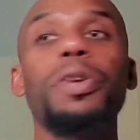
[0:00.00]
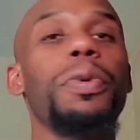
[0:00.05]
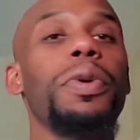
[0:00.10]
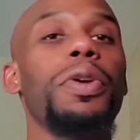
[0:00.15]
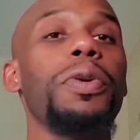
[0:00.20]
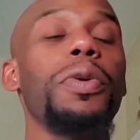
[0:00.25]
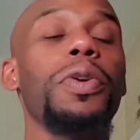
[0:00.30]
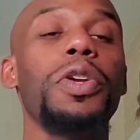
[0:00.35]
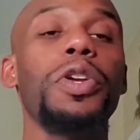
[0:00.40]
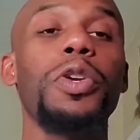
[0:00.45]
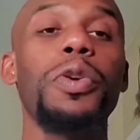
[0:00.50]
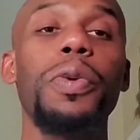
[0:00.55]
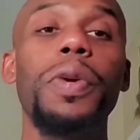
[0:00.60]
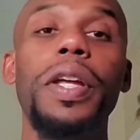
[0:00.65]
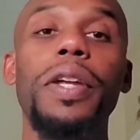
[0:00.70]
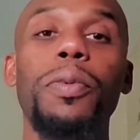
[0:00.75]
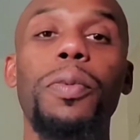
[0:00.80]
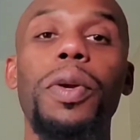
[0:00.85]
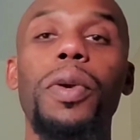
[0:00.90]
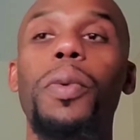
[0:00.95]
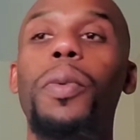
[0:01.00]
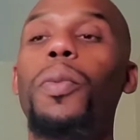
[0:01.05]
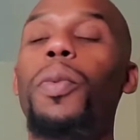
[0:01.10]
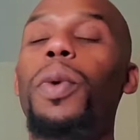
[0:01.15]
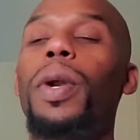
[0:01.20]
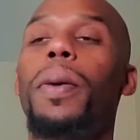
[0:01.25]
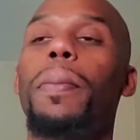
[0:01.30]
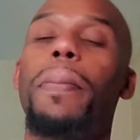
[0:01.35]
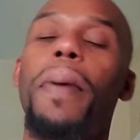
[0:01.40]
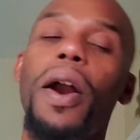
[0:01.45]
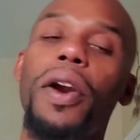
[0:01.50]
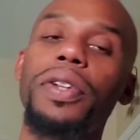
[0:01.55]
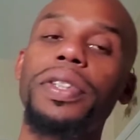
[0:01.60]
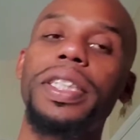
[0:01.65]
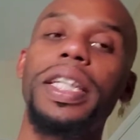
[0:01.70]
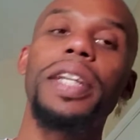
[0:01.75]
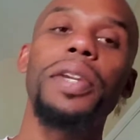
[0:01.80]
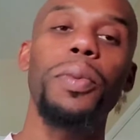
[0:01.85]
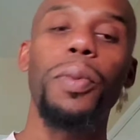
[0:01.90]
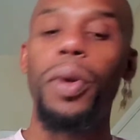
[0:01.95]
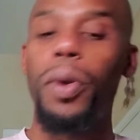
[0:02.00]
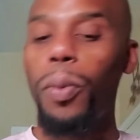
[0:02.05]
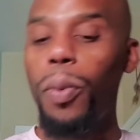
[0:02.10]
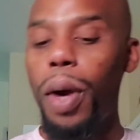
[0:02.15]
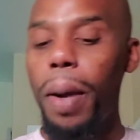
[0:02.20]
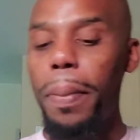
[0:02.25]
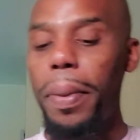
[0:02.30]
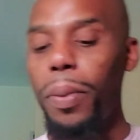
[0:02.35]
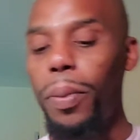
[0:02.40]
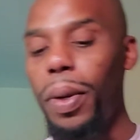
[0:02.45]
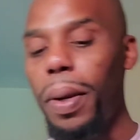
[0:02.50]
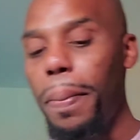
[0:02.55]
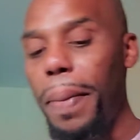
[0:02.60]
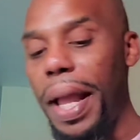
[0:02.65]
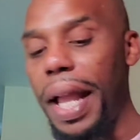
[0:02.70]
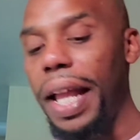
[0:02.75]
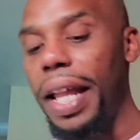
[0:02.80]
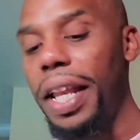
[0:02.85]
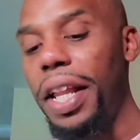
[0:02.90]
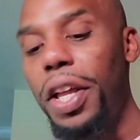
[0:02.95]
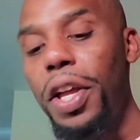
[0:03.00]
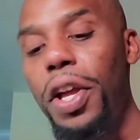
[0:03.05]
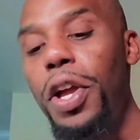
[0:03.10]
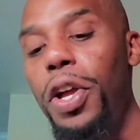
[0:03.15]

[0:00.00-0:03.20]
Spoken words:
You with a person, with a woman, with a man,